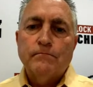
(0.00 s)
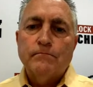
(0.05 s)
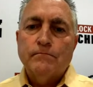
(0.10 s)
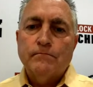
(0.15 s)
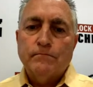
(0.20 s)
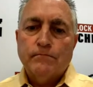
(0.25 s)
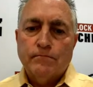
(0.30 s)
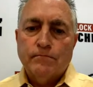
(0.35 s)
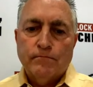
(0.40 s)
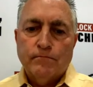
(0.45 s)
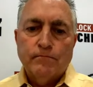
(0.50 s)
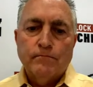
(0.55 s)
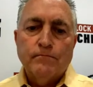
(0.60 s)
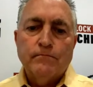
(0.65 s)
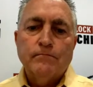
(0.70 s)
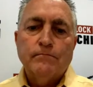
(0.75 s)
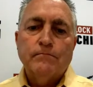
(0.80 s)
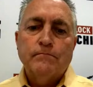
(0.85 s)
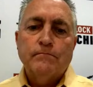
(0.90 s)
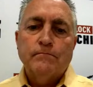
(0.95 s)

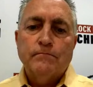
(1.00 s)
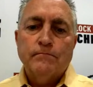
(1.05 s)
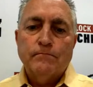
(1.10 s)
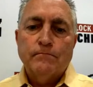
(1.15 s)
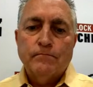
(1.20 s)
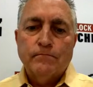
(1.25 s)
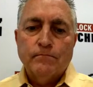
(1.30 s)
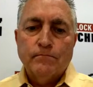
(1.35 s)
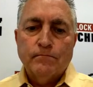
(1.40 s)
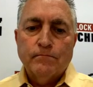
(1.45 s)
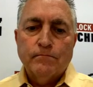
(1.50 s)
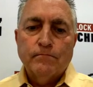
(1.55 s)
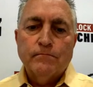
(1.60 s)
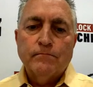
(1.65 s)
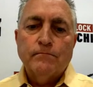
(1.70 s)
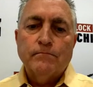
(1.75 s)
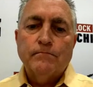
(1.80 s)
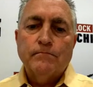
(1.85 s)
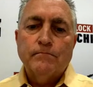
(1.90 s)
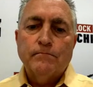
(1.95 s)

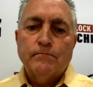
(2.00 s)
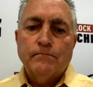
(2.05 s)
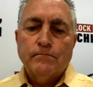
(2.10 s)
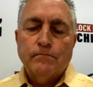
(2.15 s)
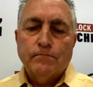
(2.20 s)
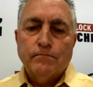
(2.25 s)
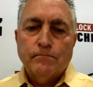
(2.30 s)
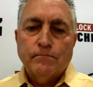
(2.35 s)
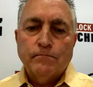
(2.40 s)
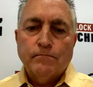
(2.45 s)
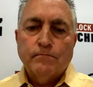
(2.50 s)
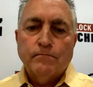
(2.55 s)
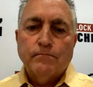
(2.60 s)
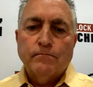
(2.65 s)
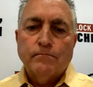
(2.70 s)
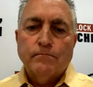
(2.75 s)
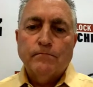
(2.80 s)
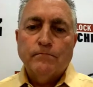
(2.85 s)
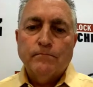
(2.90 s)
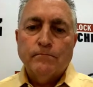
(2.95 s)

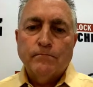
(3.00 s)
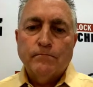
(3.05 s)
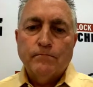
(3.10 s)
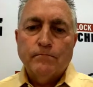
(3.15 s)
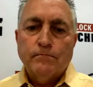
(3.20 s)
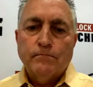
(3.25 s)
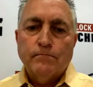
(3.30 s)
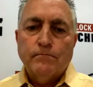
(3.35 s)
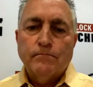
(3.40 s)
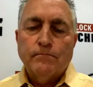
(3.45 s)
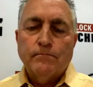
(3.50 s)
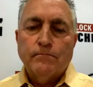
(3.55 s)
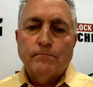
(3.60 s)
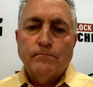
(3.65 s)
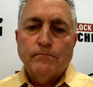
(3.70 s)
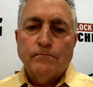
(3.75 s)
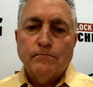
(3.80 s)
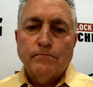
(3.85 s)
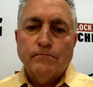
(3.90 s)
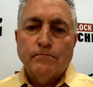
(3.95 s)

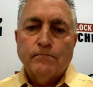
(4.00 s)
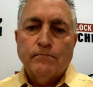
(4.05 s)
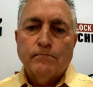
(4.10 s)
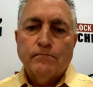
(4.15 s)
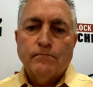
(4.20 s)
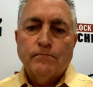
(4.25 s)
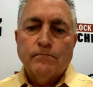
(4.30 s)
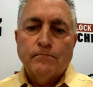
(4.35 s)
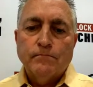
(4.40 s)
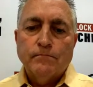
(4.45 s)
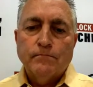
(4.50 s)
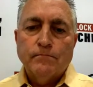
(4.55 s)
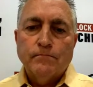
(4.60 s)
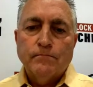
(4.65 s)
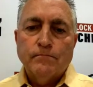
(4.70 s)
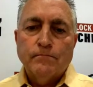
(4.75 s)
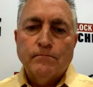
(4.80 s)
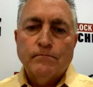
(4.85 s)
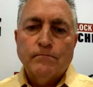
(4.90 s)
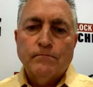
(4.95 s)

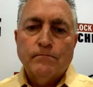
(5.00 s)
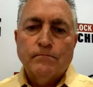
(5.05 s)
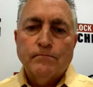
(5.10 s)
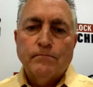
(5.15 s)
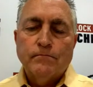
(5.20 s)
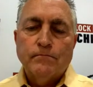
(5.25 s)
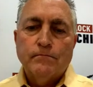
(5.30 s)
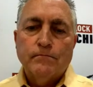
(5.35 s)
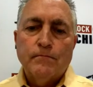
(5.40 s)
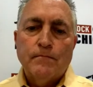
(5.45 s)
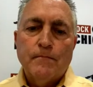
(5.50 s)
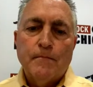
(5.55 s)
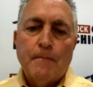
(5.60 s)
[no speech]